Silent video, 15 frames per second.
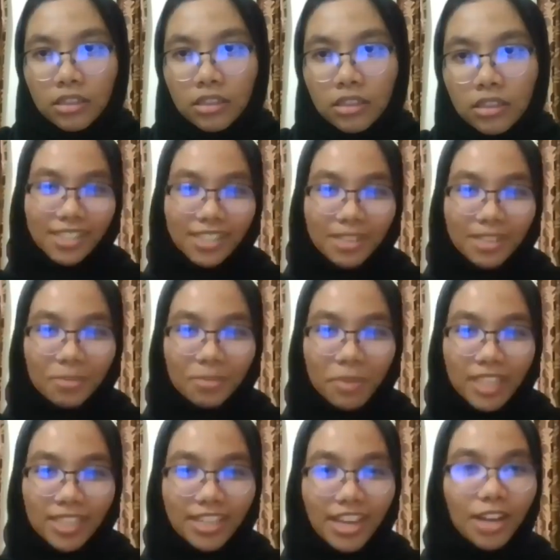amazing
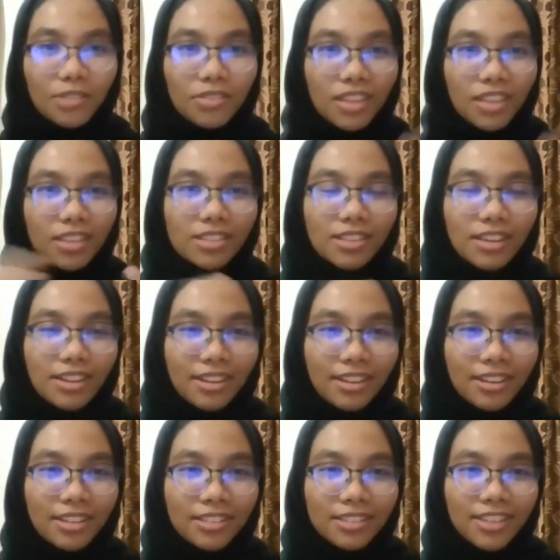how these,
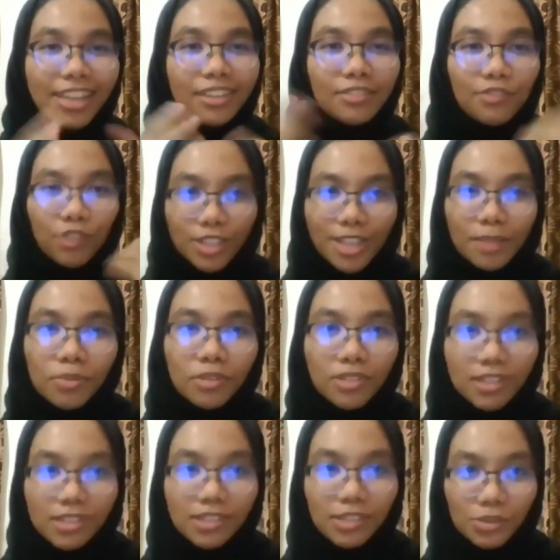like, for example, this
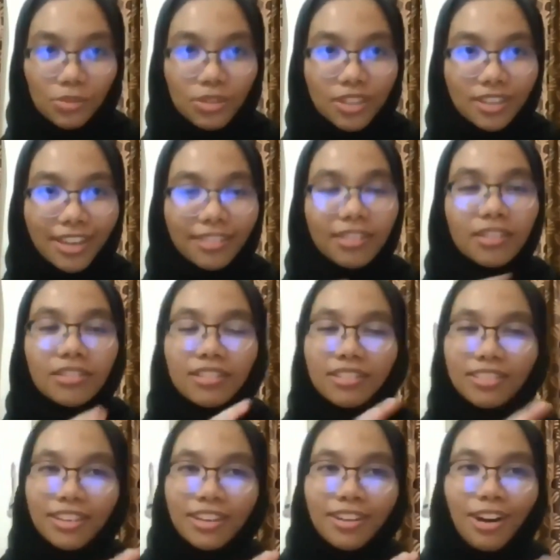student, I think
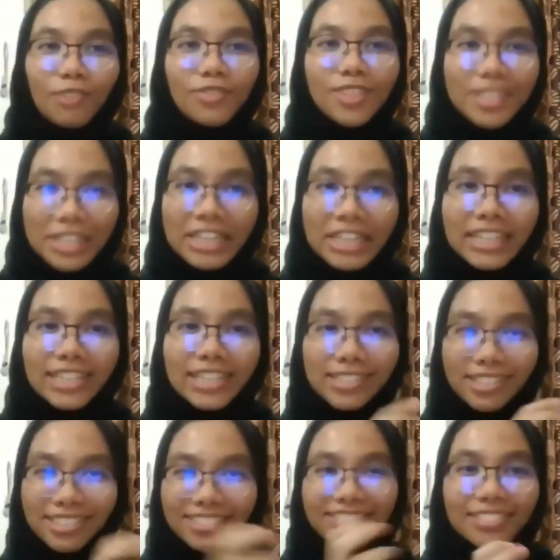obviously he's
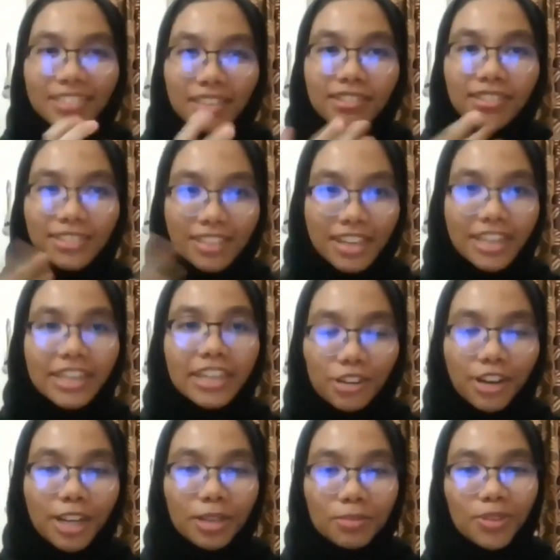an
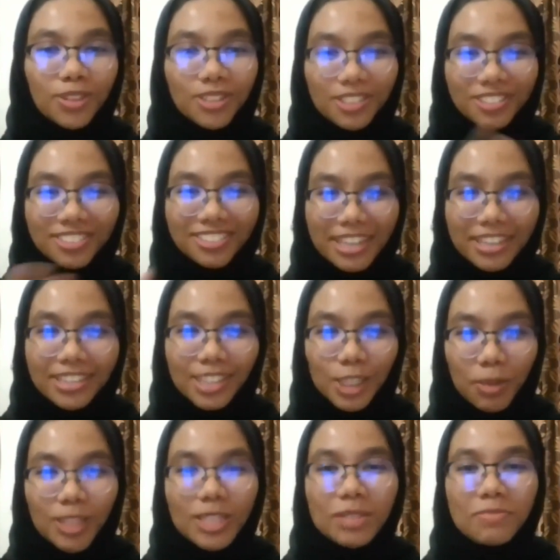incredible
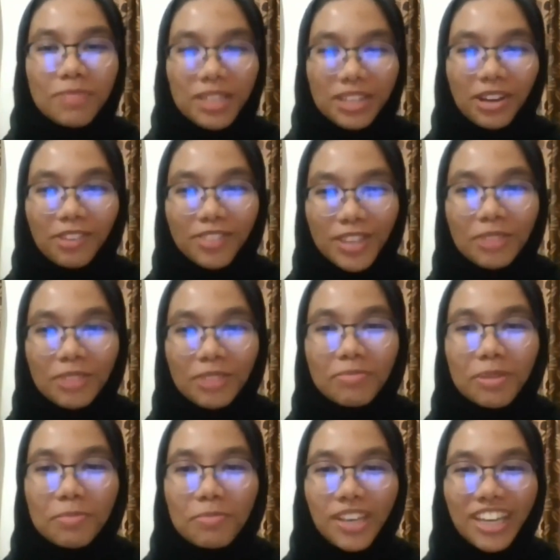specimen of a
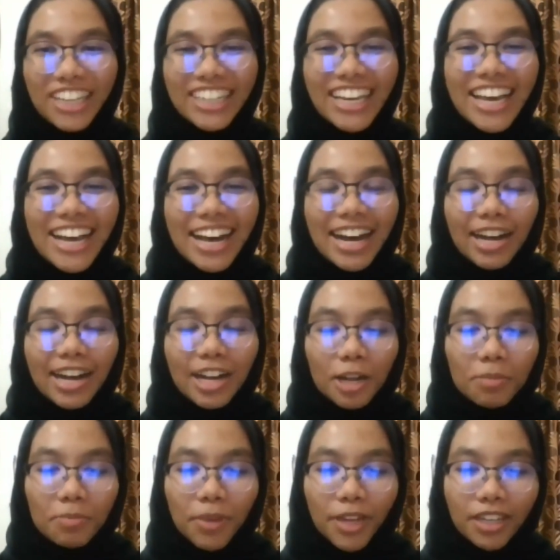human being.
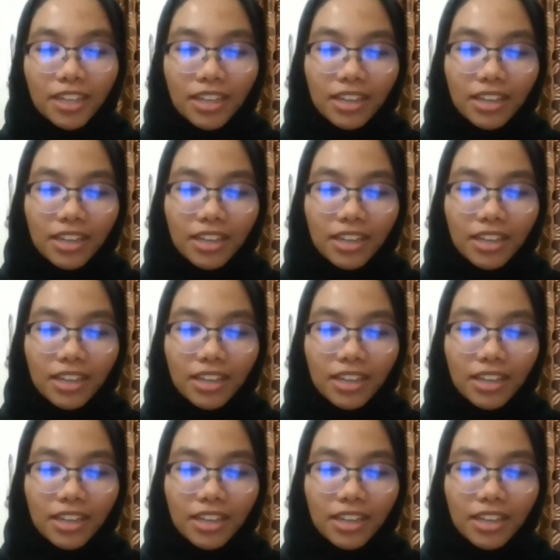But